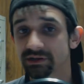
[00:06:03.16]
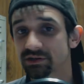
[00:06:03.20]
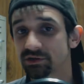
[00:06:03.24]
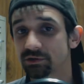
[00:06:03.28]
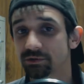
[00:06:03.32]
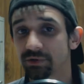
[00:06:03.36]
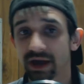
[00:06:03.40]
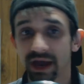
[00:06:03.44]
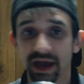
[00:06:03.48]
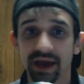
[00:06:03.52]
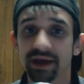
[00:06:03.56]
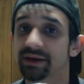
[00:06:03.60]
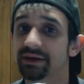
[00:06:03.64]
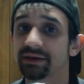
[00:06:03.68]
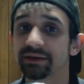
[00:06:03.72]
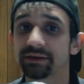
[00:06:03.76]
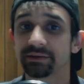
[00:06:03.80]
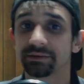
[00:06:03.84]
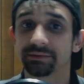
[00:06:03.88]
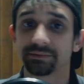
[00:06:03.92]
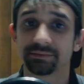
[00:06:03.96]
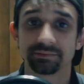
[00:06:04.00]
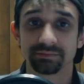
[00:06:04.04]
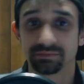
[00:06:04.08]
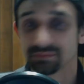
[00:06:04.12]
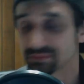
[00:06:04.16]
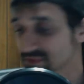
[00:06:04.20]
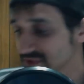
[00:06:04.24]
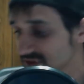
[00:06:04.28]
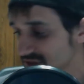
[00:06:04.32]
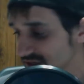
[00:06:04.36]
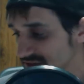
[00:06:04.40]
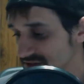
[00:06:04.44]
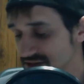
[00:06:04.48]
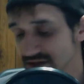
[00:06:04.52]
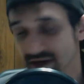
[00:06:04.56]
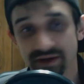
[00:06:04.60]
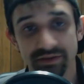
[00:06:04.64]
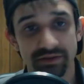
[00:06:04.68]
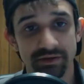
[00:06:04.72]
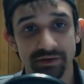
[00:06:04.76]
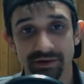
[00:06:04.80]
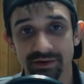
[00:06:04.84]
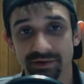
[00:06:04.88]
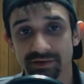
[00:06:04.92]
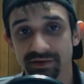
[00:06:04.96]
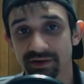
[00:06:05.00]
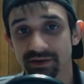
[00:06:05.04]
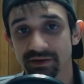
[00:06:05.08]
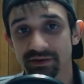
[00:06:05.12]
to edit, that's
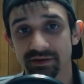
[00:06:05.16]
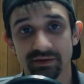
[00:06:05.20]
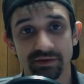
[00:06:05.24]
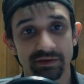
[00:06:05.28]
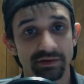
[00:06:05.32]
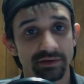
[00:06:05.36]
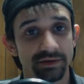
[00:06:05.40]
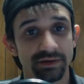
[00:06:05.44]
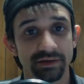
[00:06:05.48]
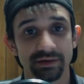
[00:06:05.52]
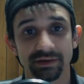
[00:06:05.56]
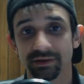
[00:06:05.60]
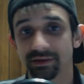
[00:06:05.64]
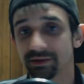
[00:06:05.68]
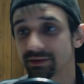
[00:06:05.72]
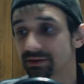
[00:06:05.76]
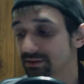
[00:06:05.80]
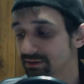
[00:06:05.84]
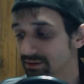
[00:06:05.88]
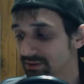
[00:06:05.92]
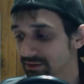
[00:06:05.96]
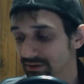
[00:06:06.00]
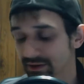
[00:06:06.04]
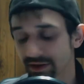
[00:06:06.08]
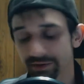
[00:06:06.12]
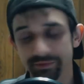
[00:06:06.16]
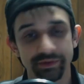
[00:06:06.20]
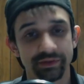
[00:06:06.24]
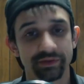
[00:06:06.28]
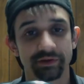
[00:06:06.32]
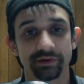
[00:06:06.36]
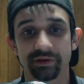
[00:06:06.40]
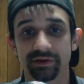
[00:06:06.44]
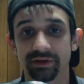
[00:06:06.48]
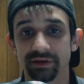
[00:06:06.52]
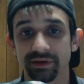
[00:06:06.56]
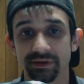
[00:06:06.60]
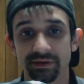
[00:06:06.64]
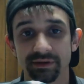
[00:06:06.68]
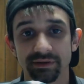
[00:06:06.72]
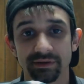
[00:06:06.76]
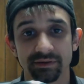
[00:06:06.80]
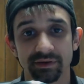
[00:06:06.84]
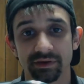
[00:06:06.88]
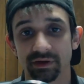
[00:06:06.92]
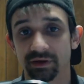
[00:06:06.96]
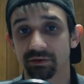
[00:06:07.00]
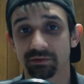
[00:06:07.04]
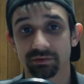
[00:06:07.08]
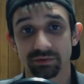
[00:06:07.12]
9:30, 10:30,
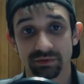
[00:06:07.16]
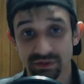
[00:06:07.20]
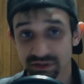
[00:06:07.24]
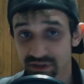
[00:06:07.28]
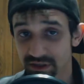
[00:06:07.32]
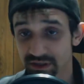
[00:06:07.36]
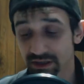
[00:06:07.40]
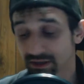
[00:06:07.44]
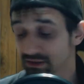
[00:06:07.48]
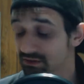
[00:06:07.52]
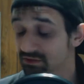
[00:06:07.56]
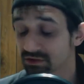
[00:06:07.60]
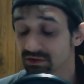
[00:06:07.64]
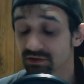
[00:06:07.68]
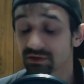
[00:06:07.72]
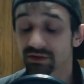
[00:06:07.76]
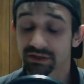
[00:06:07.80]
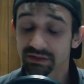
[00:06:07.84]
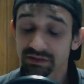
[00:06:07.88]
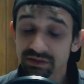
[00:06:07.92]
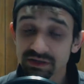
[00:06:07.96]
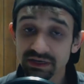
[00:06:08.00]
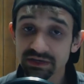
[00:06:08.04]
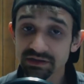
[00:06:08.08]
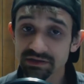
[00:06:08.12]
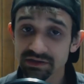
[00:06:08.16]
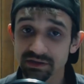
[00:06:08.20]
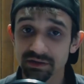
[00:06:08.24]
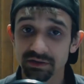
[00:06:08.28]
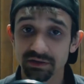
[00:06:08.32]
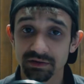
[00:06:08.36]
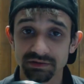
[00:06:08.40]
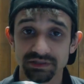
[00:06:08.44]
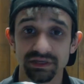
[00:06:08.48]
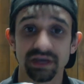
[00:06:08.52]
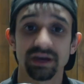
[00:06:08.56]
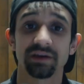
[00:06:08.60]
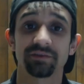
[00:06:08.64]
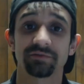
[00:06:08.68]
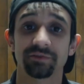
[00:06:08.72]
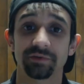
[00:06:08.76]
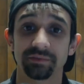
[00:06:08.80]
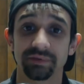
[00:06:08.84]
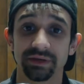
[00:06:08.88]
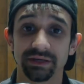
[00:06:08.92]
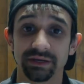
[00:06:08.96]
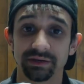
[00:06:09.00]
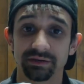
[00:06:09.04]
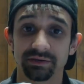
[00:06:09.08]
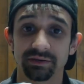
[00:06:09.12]
11:30, so it takes a long time for
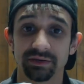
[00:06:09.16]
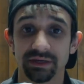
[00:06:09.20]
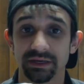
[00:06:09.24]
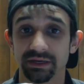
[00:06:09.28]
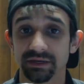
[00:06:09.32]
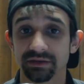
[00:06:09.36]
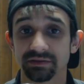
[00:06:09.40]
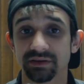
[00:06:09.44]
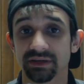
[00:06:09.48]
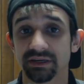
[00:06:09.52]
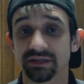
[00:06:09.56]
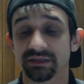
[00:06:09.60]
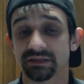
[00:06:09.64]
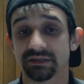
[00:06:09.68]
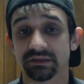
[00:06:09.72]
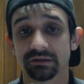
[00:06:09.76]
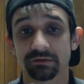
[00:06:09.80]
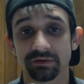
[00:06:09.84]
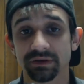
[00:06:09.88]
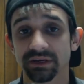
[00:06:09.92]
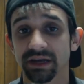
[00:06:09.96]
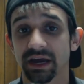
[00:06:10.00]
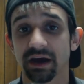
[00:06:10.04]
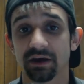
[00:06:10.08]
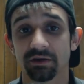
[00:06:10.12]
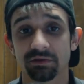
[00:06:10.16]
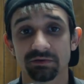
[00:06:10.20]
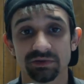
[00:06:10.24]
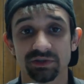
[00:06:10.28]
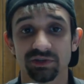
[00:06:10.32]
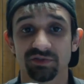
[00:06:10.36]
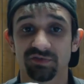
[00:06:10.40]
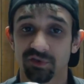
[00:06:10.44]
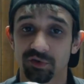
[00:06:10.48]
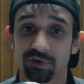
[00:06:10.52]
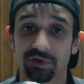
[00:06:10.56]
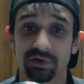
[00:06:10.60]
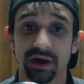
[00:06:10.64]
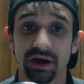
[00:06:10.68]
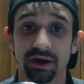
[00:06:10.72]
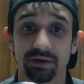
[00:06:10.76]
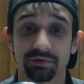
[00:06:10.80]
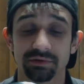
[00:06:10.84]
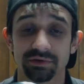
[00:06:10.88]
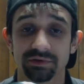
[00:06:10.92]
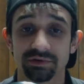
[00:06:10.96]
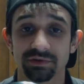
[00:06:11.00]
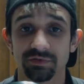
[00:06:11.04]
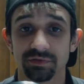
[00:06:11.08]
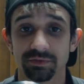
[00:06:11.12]
me. Like, it takes 3 hours, 4
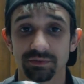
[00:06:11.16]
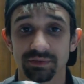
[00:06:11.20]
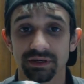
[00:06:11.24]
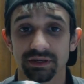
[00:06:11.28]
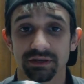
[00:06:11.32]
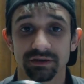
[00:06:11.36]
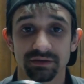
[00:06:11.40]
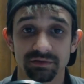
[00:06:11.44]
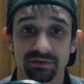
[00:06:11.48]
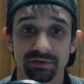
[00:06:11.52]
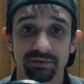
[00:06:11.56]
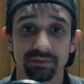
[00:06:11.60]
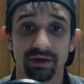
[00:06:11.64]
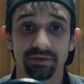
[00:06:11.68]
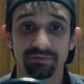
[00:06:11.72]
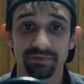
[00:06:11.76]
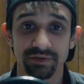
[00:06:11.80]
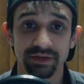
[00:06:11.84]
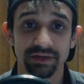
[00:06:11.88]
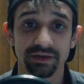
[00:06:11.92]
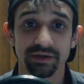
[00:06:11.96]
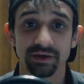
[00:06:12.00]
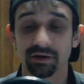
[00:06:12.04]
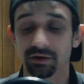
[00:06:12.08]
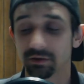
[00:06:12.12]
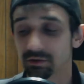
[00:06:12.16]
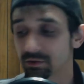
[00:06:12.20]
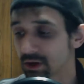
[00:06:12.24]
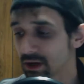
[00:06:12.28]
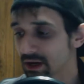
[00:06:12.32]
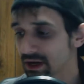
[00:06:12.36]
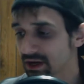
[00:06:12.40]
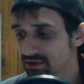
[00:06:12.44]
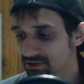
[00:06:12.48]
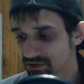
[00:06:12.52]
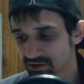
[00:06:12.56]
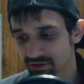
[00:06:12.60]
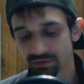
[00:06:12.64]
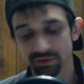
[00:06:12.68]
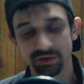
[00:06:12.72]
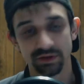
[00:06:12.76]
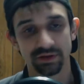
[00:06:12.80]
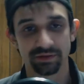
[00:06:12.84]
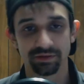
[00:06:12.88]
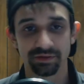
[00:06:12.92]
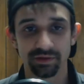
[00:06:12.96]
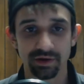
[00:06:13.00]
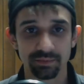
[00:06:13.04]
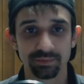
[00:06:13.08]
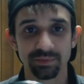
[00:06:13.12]
hours for me to do my video, do the
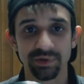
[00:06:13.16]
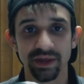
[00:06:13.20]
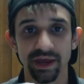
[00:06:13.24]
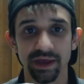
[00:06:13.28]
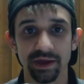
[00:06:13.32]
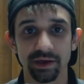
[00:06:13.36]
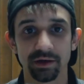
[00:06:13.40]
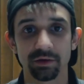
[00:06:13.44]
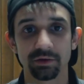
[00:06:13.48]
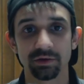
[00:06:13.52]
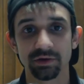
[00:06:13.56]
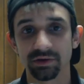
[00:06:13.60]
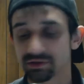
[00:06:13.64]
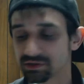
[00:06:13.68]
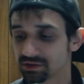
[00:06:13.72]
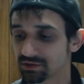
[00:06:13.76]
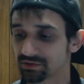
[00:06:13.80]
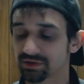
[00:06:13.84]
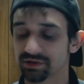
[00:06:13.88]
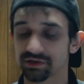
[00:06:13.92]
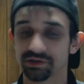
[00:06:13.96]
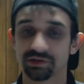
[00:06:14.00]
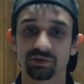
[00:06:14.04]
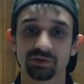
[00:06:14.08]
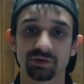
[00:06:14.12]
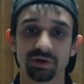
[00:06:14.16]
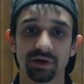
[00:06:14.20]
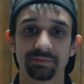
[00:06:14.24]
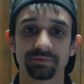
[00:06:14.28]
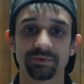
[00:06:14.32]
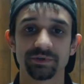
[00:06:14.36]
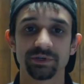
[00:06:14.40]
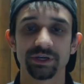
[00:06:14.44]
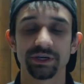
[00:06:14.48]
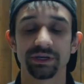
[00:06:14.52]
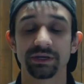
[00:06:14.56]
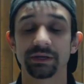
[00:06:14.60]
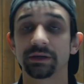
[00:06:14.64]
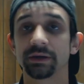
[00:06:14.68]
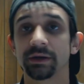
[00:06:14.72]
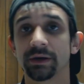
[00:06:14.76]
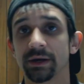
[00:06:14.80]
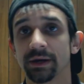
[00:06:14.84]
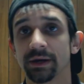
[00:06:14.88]
thumbnail, do the description,